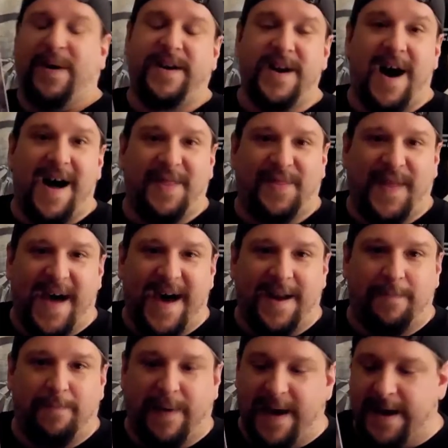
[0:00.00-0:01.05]
But not
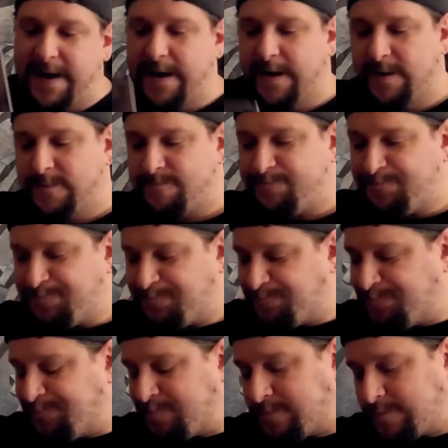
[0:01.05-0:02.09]
that band.
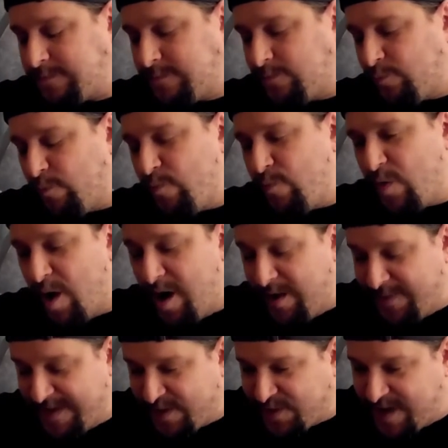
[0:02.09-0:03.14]

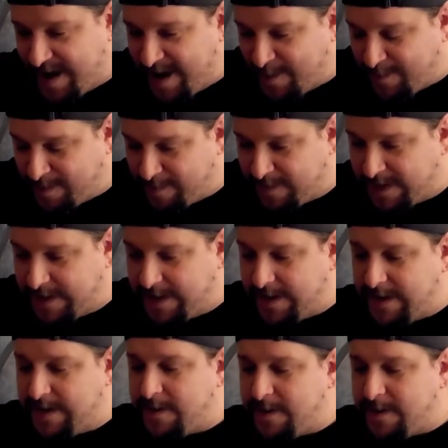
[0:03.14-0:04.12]
On this album,